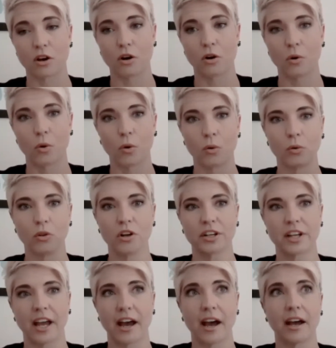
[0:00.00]
So
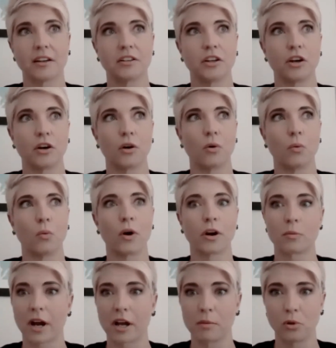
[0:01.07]
look at,
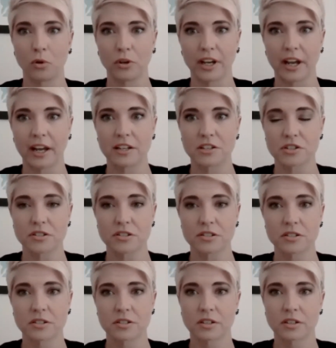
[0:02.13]
what are my employee ages?